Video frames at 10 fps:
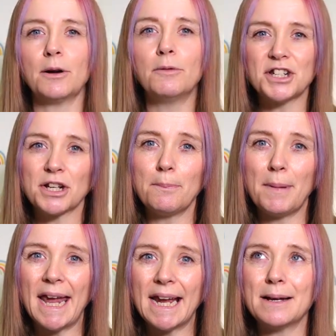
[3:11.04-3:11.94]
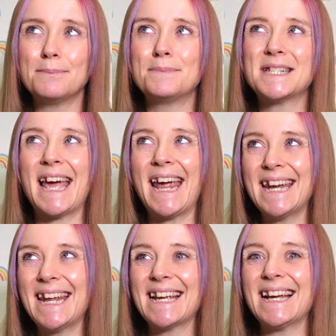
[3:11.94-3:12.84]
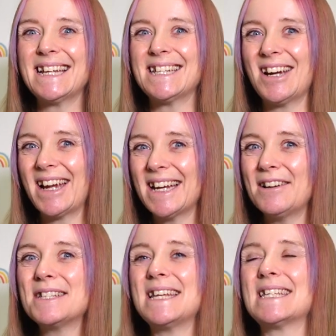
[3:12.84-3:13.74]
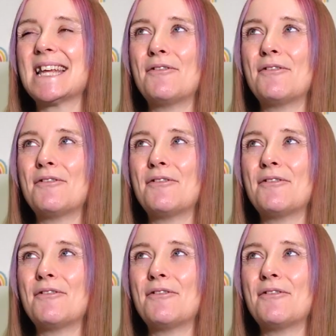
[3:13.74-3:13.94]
which can make obtaining a diagnosis